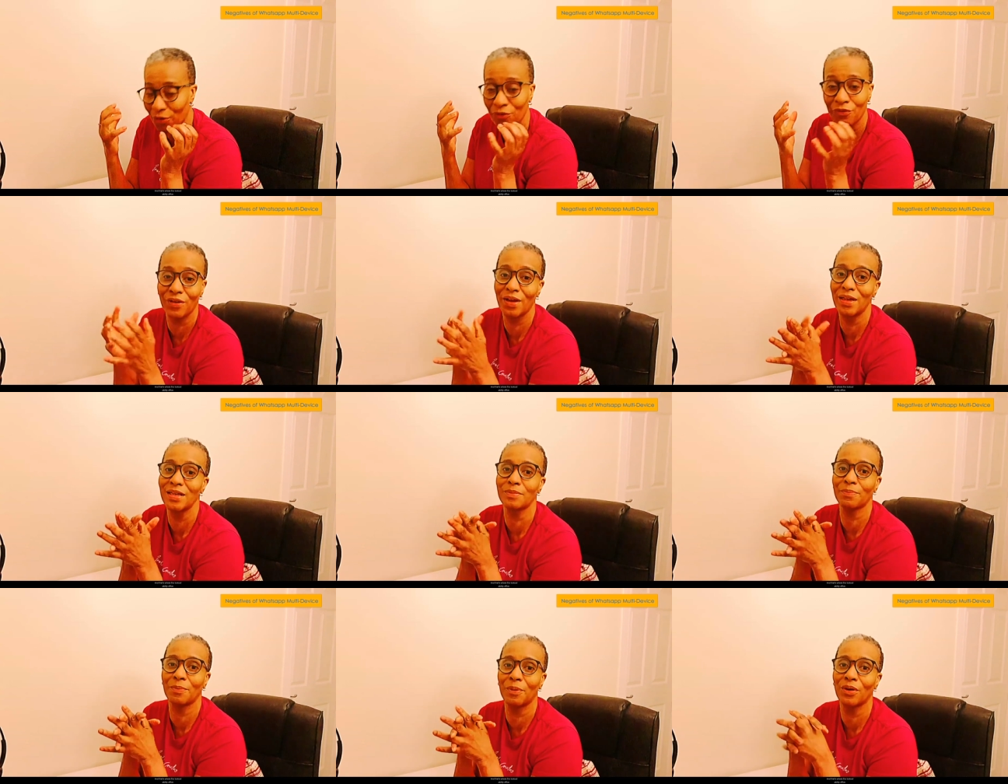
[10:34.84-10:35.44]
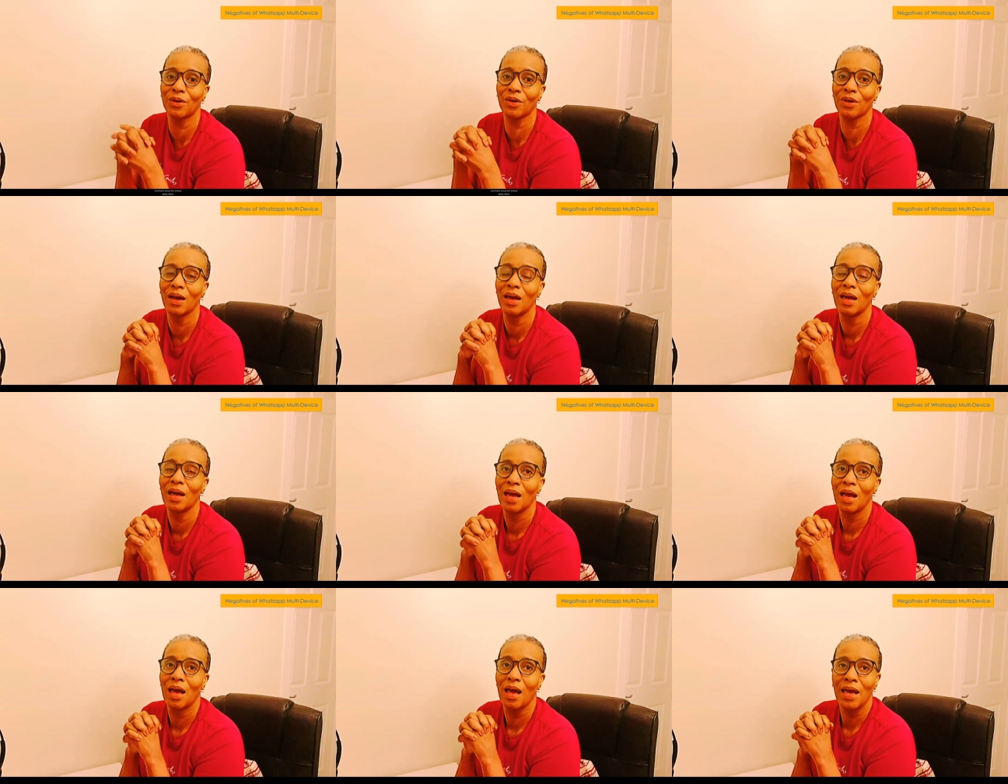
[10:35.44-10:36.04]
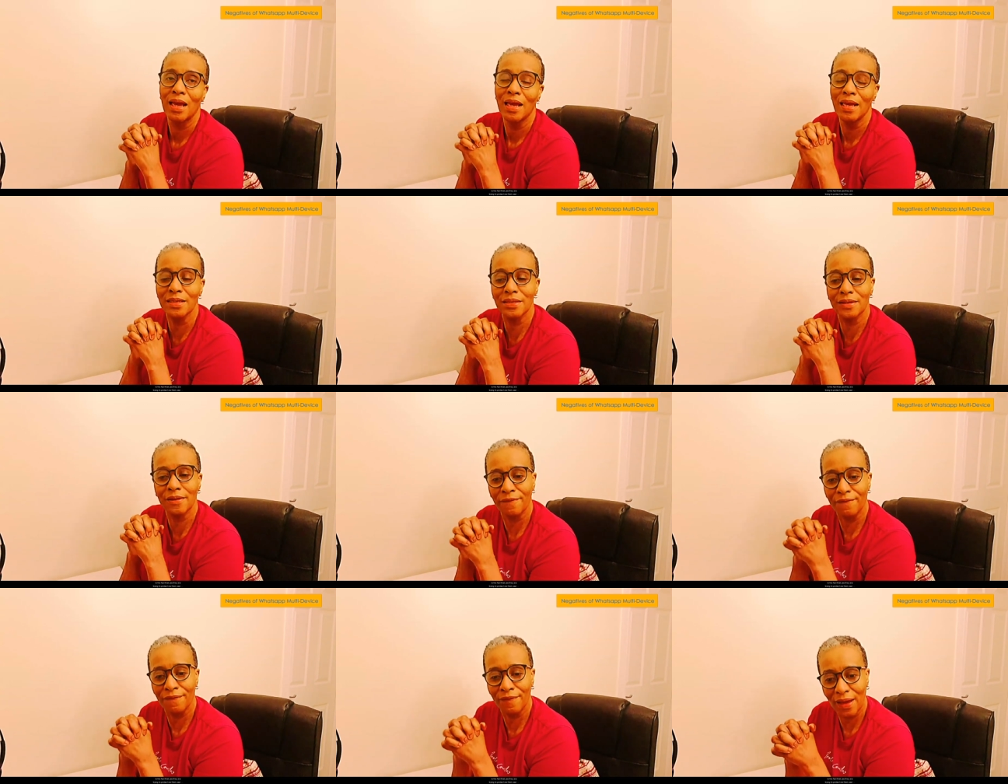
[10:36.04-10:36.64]
on Facebook is
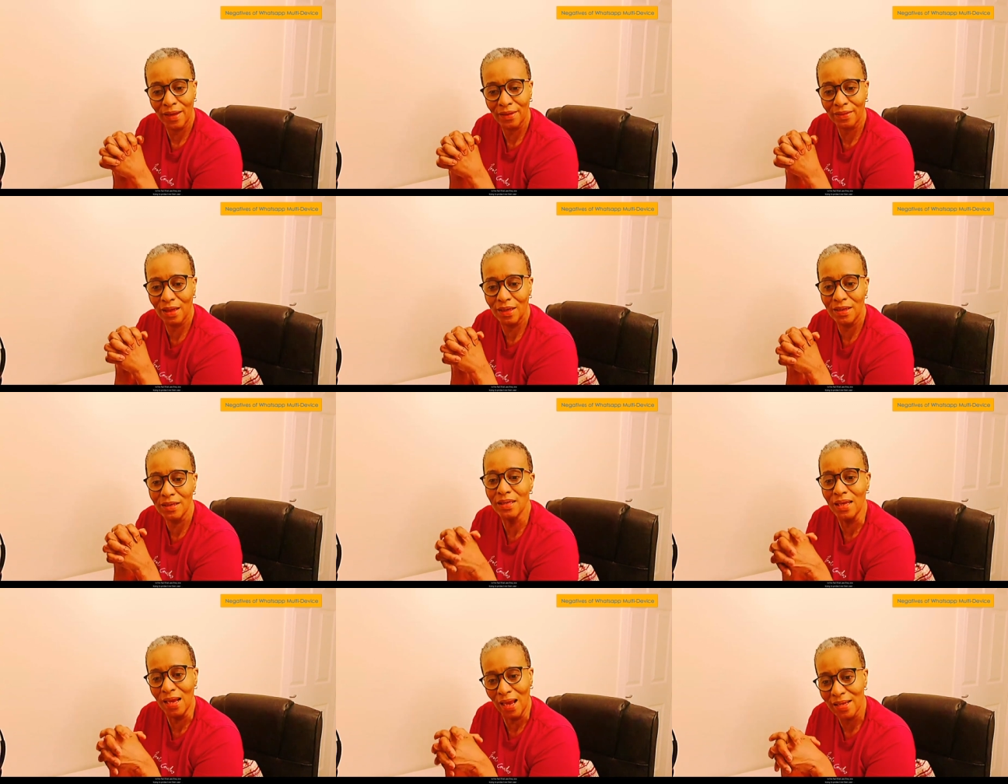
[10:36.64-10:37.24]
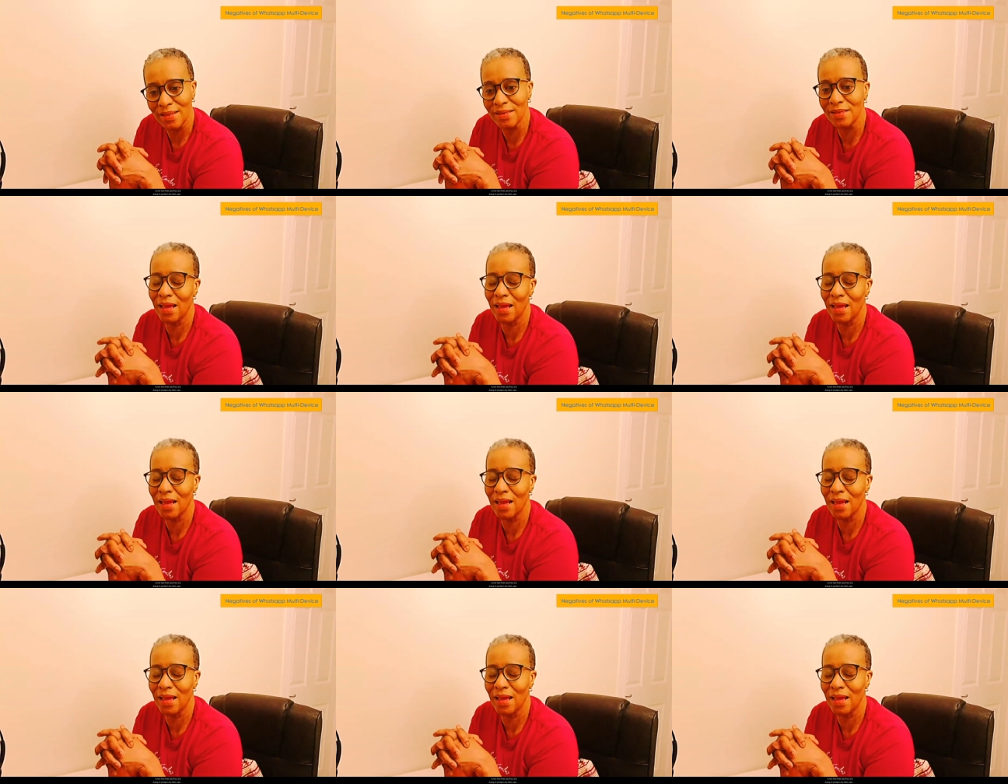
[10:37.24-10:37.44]
the fact that yes,